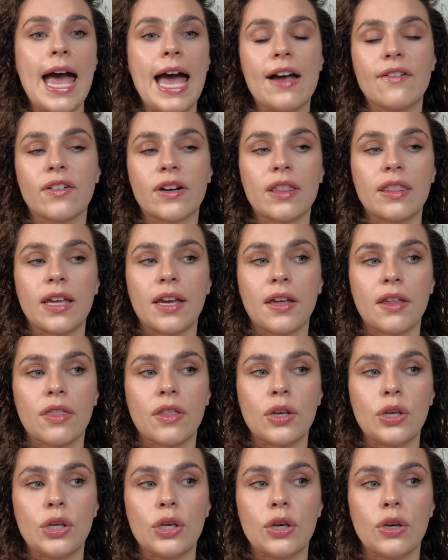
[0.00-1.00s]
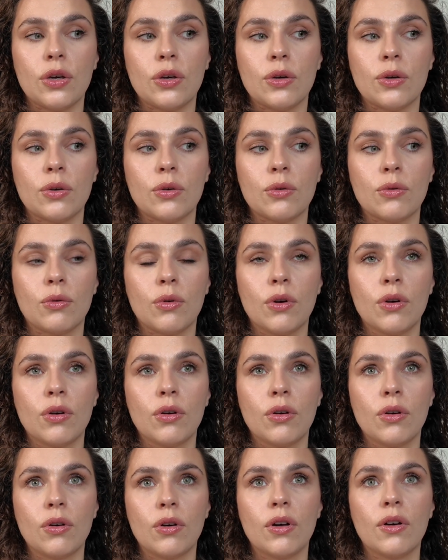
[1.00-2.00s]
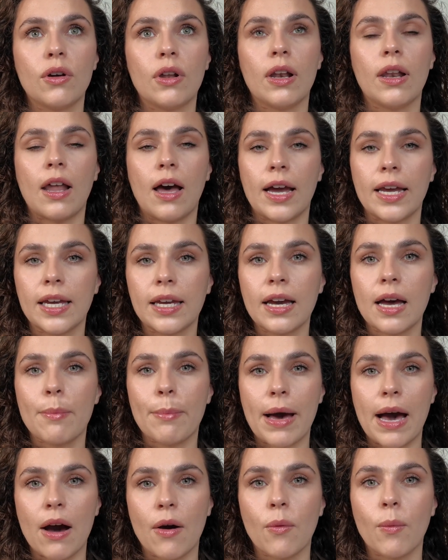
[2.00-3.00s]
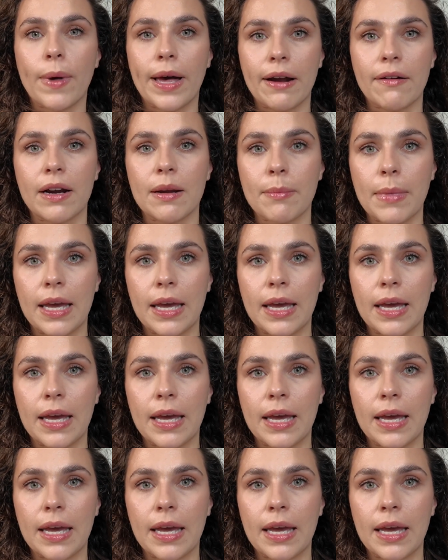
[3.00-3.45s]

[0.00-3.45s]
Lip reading: everything that you like about wearing